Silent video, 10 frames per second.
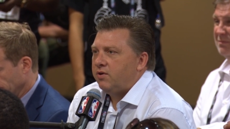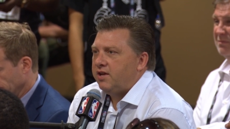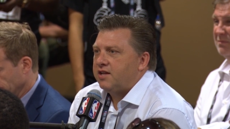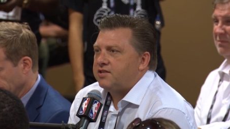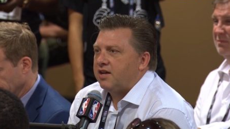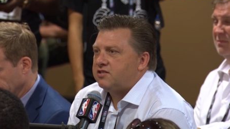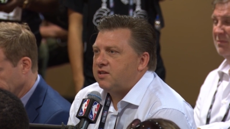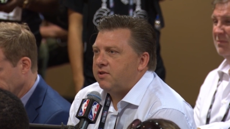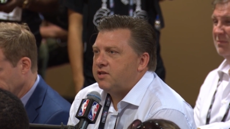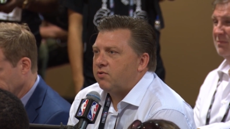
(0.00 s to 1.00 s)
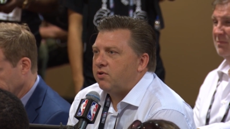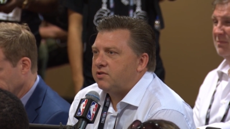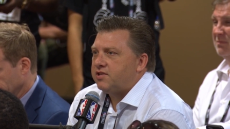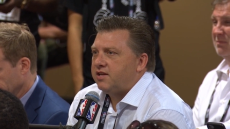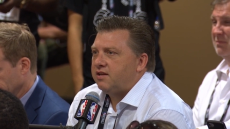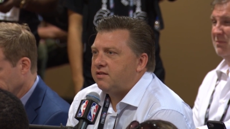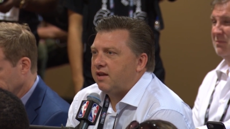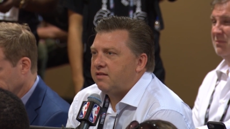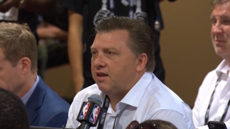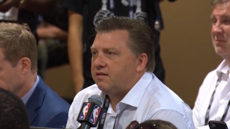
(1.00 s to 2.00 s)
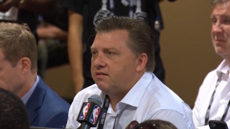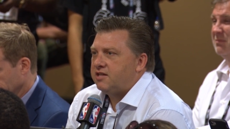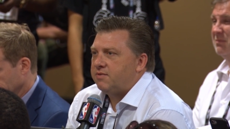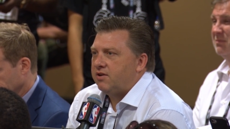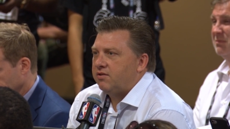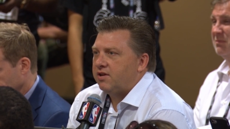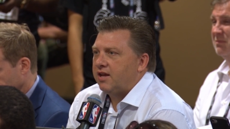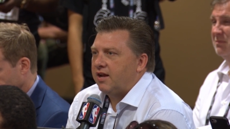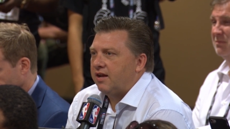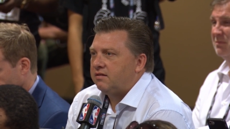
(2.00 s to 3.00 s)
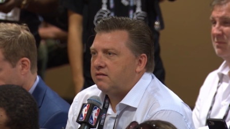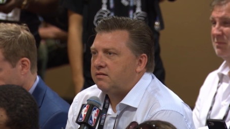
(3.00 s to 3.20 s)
when he gets on some of these roles that he that, that he's been known to get on?